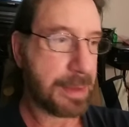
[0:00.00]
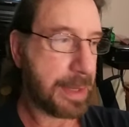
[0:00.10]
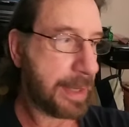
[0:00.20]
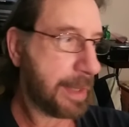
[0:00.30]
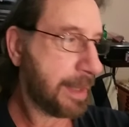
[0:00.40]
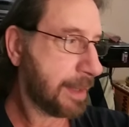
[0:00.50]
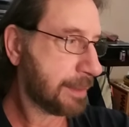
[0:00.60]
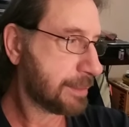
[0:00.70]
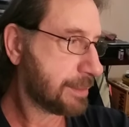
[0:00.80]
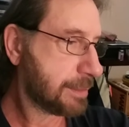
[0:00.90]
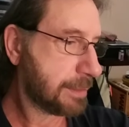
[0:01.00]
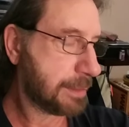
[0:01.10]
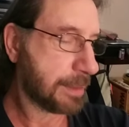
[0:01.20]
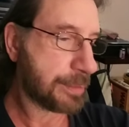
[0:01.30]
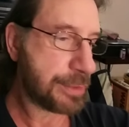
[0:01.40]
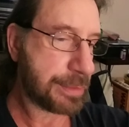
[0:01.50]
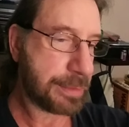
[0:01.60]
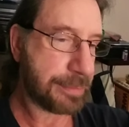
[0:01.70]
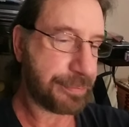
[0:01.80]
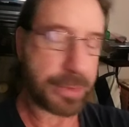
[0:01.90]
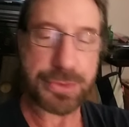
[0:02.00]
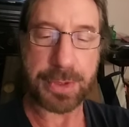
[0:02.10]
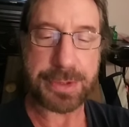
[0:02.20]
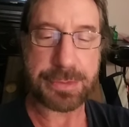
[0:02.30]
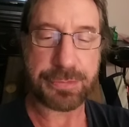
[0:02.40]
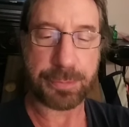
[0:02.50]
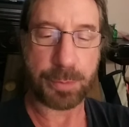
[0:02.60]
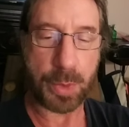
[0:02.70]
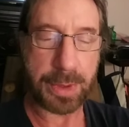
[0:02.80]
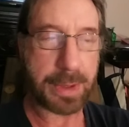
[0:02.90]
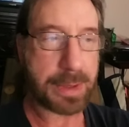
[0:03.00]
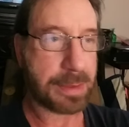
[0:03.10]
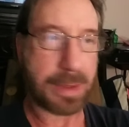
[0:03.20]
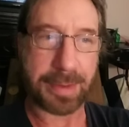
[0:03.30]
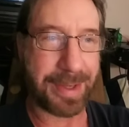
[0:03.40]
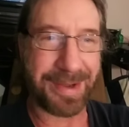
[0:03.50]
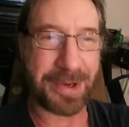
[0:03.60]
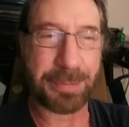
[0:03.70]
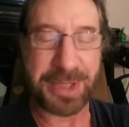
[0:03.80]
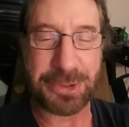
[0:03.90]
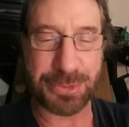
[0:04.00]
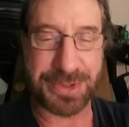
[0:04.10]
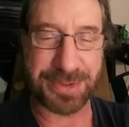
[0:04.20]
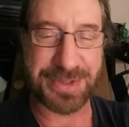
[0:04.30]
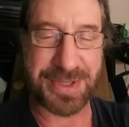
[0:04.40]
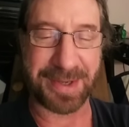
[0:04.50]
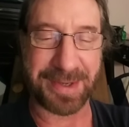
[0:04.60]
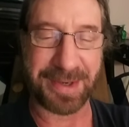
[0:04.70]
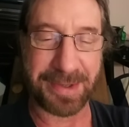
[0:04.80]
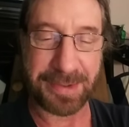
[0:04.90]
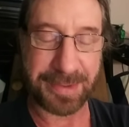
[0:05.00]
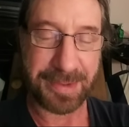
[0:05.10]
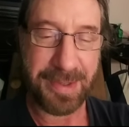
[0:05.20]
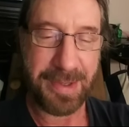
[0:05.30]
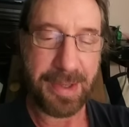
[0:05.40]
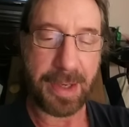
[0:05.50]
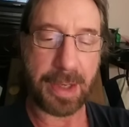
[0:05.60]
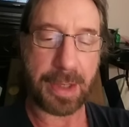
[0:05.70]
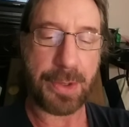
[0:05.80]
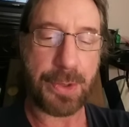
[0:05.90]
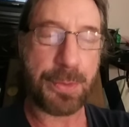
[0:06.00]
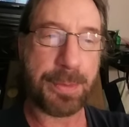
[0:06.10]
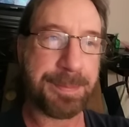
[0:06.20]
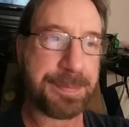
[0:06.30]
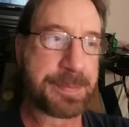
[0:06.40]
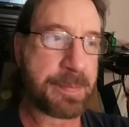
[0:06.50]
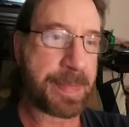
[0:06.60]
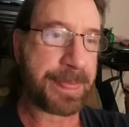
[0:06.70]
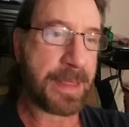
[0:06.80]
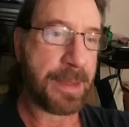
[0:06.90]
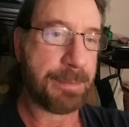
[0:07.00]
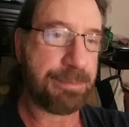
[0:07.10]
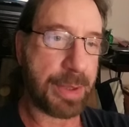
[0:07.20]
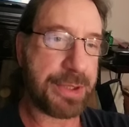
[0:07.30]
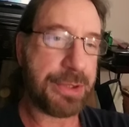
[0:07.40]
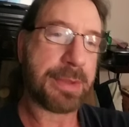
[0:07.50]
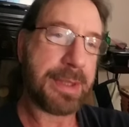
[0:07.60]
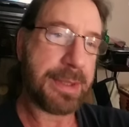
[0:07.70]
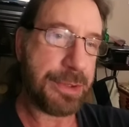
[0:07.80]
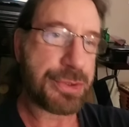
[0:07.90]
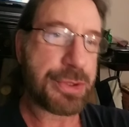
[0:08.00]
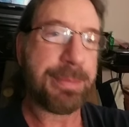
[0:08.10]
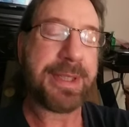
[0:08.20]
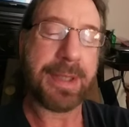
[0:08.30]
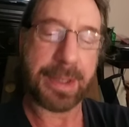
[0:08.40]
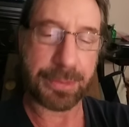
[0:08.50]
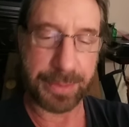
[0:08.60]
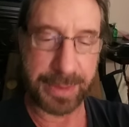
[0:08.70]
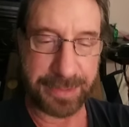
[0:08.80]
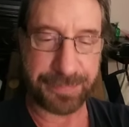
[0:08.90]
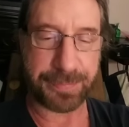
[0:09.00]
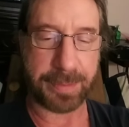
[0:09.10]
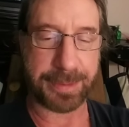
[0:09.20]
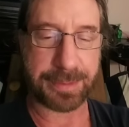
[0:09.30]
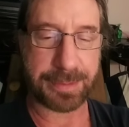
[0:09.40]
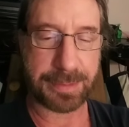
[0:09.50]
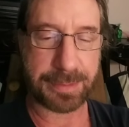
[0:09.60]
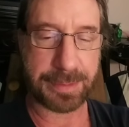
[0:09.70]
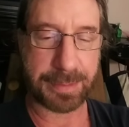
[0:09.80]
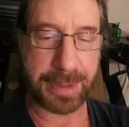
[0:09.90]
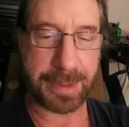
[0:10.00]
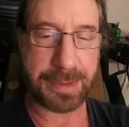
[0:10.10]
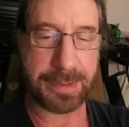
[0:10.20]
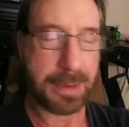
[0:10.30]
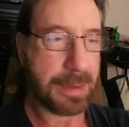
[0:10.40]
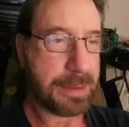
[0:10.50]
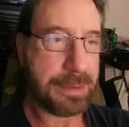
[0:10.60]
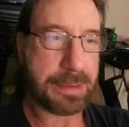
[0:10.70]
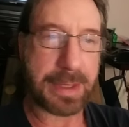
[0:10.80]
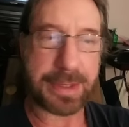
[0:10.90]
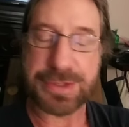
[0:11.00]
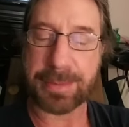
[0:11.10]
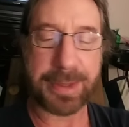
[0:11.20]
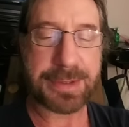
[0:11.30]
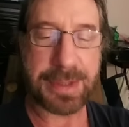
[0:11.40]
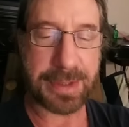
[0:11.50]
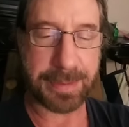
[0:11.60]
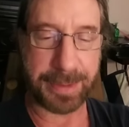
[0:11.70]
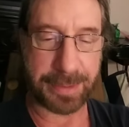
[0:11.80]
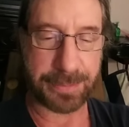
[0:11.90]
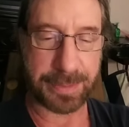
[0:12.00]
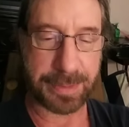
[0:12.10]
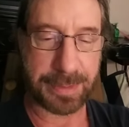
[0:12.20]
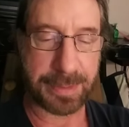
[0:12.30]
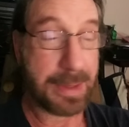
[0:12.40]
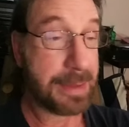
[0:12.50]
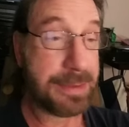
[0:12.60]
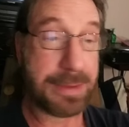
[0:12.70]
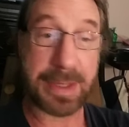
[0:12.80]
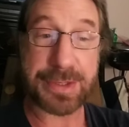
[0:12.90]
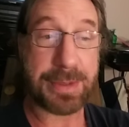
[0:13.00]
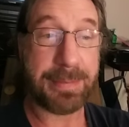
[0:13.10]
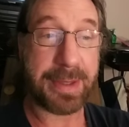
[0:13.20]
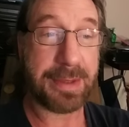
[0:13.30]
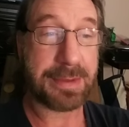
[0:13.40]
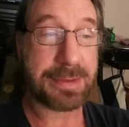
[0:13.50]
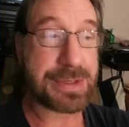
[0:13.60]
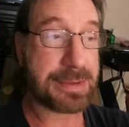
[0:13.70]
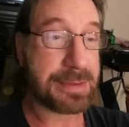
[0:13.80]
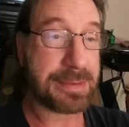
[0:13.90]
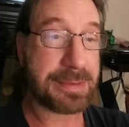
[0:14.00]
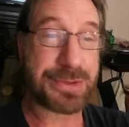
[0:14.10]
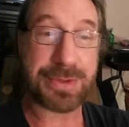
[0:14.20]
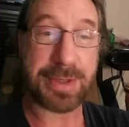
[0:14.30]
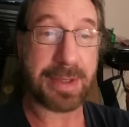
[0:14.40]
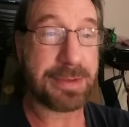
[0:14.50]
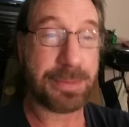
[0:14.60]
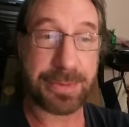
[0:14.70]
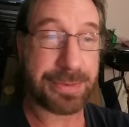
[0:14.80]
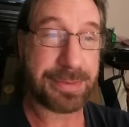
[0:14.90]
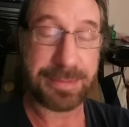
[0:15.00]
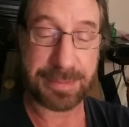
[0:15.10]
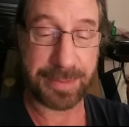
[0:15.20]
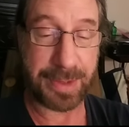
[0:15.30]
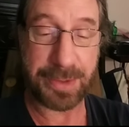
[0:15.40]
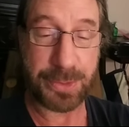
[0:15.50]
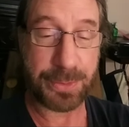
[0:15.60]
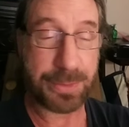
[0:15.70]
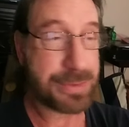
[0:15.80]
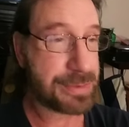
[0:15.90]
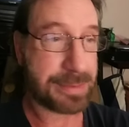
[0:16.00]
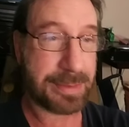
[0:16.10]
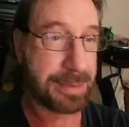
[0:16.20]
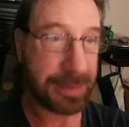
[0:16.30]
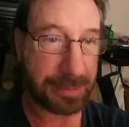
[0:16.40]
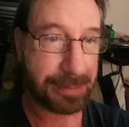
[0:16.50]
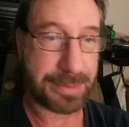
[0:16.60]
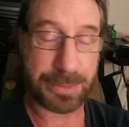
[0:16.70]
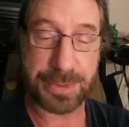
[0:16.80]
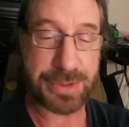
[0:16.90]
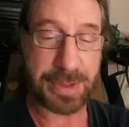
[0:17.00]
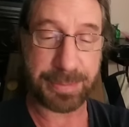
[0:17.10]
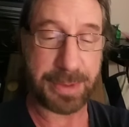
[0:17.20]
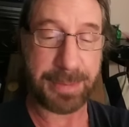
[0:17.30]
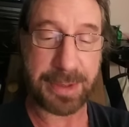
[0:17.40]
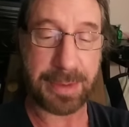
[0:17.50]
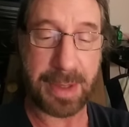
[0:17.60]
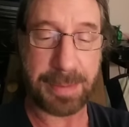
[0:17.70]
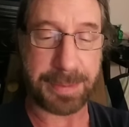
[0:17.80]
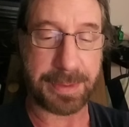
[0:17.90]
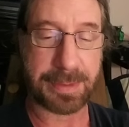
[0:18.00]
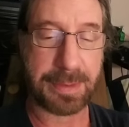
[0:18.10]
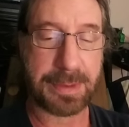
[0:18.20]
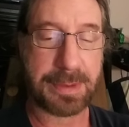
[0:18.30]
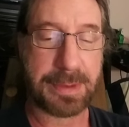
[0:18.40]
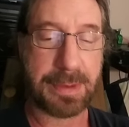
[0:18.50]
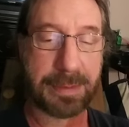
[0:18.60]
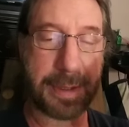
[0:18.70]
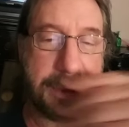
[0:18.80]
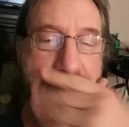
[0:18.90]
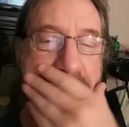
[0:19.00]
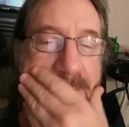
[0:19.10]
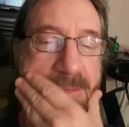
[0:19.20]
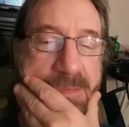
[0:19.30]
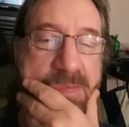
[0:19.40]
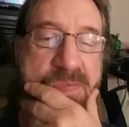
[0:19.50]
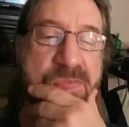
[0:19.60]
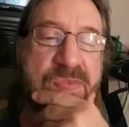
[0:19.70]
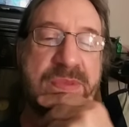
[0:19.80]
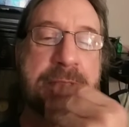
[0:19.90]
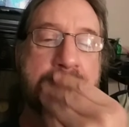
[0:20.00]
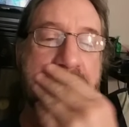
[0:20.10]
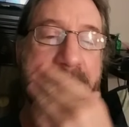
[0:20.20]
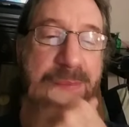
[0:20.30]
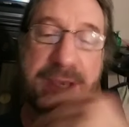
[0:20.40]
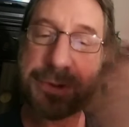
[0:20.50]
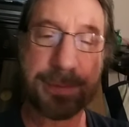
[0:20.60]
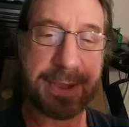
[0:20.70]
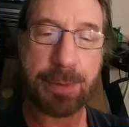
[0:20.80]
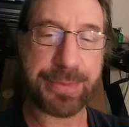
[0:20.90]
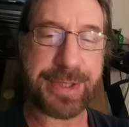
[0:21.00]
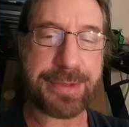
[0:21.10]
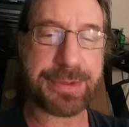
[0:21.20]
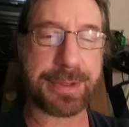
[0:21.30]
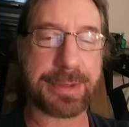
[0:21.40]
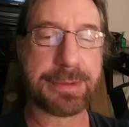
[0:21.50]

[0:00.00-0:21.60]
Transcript: and your frustrations from work. Okay, I don't mean you're taking it out at home, but you should be getting relief from it. Okay, you got somebody to talk about it with. You got somebody to distract you with their news or doing something to make you happy. Okay, imagine being without that.